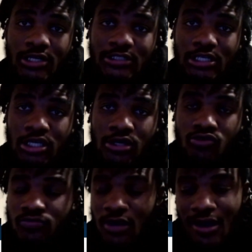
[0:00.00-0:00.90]
against the
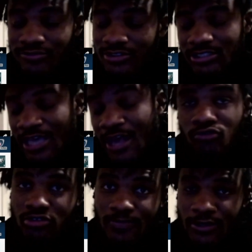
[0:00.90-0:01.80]
Eagles, but I'm just saying I
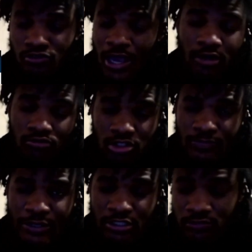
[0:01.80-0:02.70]
don't respect you. I don't respect